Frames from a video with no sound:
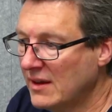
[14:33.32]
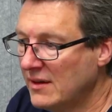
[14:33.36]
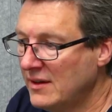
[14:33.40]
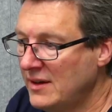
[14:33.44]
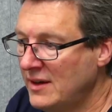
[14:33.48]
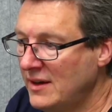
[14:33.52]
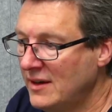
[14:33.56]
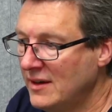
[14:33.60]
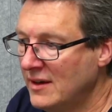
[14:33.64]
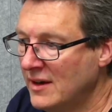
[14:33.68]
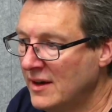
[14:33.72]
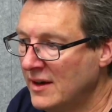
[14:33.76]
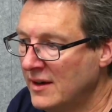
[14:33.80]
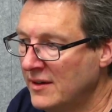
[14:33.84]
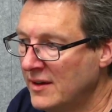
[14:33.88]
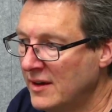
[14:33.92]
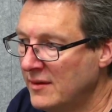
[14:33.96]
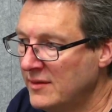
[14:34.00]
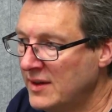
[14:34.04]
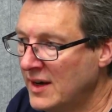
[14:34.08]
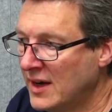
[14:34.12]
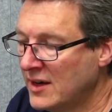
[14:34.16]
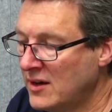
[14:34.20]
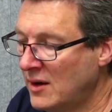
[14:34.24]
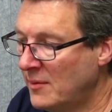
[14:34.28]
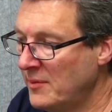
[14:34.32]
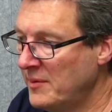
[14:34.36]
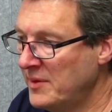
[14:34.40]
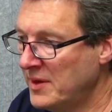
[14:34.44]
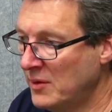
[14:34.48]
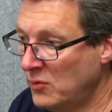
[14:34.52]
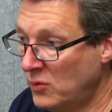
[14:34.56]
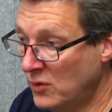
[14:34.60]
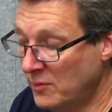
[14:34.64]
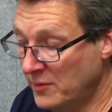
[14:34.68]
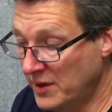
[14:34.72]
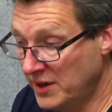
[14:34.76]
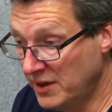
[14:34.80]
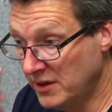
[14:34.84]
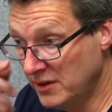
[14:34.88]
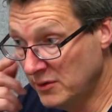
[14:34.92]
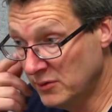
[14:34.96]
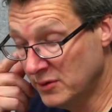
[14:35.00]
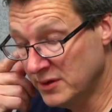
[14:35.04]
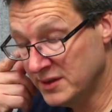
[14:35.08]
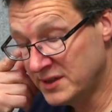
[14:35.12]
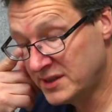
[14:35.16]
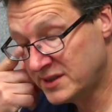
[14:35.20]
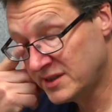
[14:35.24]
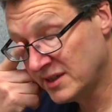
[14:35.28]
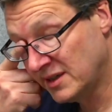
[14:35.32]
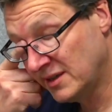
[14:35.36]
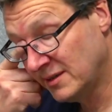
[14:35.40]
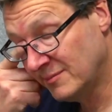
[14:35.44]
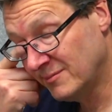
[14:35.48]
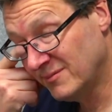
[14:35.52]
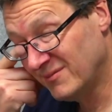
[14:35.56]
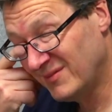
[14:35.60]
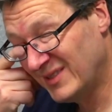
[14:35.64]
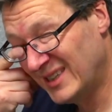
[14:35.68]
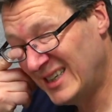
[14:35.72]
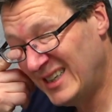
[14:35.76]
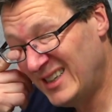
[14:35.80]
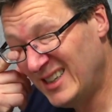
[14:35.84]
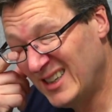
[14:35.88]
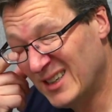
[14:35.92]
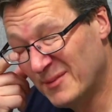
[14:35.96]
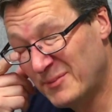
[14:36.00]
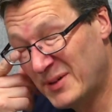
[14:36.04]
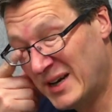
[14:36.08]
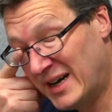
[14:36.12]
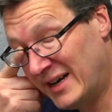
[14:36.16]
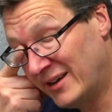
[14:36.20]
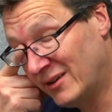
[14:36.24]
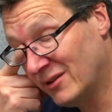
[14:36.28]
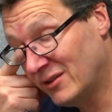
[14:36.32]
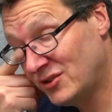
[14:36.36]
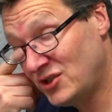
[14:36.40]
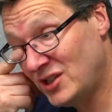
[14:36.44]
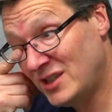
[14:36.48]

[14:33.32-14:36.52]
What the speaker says: can't remember the woman who was leading the panel.